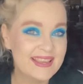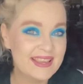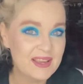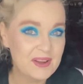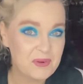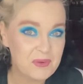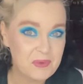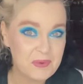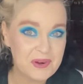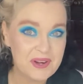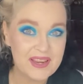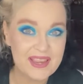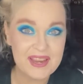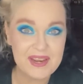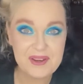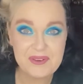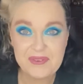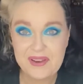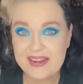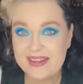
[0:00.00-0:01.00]
we're getting
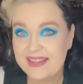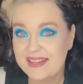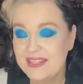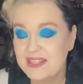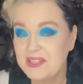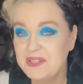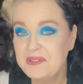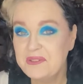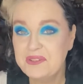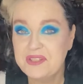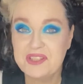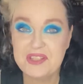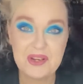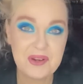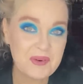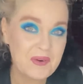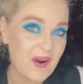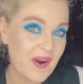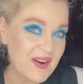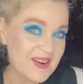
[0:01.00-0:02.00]
ready to show
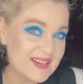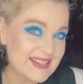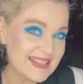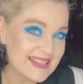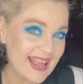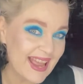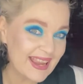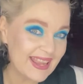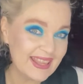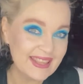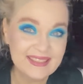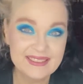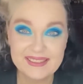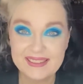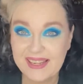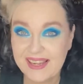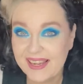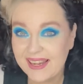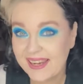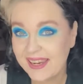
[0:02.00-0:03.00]
our second
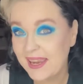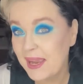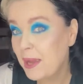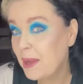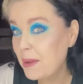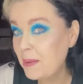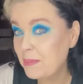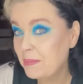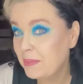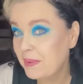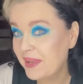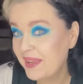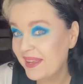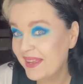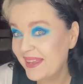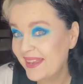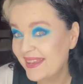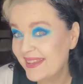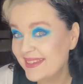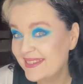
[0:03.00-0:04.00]
look,
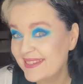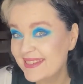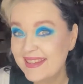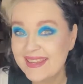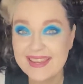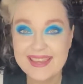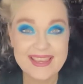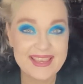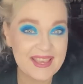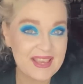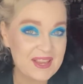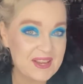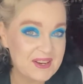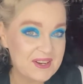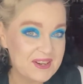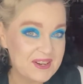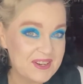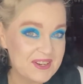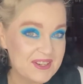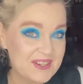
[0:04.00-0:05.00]
but
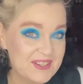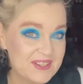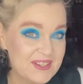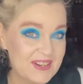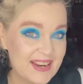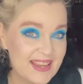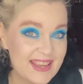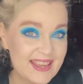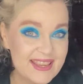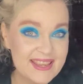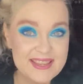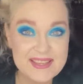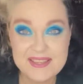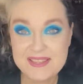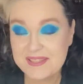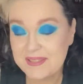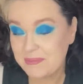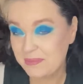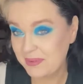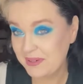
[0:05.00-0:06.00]
here is a
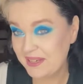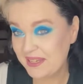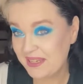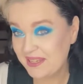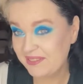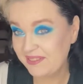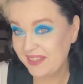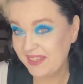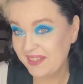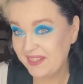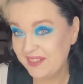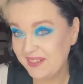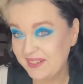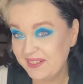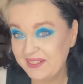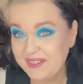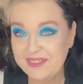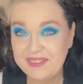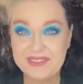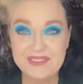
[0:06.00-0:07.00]

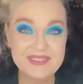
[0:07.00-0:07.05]
preview.